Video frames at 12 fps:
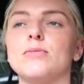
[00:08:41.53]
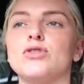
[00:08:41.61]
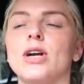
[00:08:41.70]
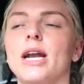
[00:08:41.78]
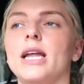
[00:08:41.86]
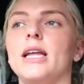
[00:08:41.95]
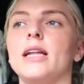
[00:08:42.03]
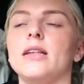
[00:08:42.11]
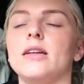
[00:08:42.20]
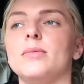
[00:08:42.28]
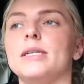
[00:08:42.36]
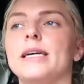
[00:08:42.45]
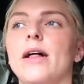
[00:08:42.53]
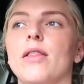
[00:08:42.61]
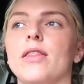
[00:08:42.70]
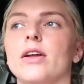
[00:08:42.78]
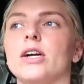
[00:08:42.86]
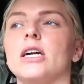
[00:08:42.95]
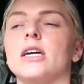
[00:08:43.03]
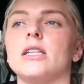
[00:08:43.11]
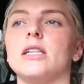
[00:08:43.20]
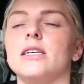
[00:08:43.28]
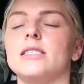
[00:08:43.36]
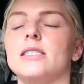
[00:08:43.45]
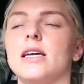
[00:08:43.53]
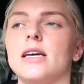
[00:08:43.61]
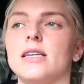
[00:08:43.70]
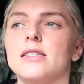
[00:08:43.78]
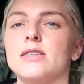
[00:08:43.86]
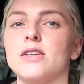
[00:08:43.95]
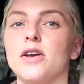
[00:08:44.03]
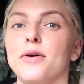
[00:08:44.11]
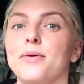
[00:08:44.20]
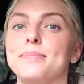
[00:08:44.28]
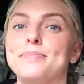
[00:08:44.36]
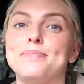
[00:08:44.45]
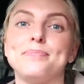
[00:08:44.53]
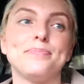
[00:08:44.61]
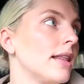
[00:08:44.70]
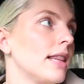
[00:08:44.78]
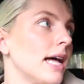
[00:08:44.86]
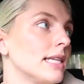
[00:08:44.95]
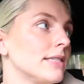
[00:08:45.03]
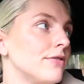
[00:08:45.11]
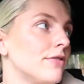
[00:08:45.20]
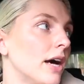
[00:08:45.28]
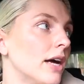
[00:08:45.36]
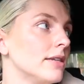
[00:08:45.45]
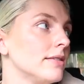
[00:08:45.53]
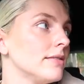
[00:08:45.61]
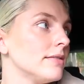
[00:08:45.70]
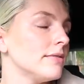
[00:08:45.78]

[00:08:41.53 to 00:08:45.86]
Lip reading: I'm trying to eat a little bit healthier these days, so that's fun.